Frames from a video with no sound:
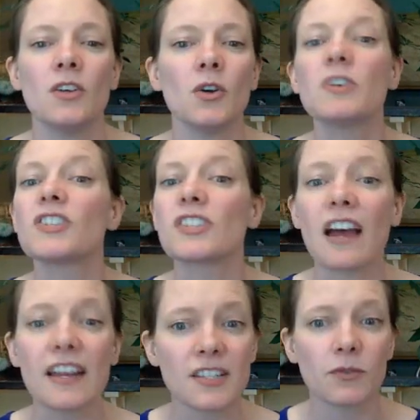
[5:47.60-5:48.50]
Which
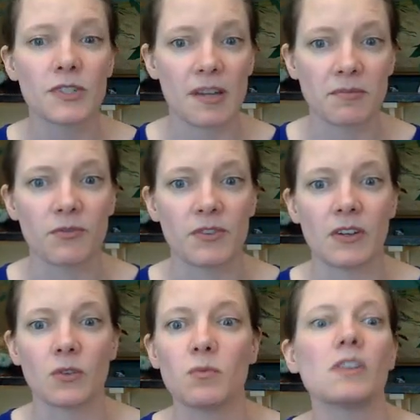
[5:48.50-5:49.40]
size of receptive
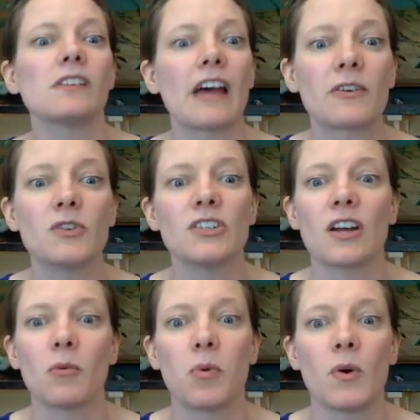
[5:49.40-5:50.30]
field will allow you to
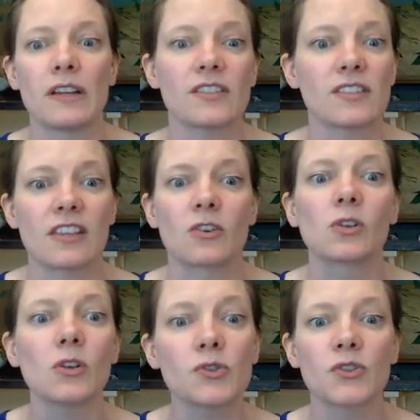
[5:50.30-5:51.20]
tell points that are
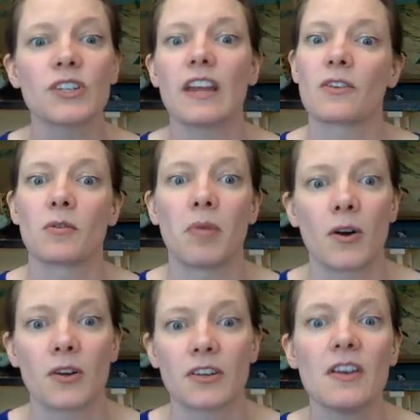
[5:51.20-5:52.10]
closer together apart,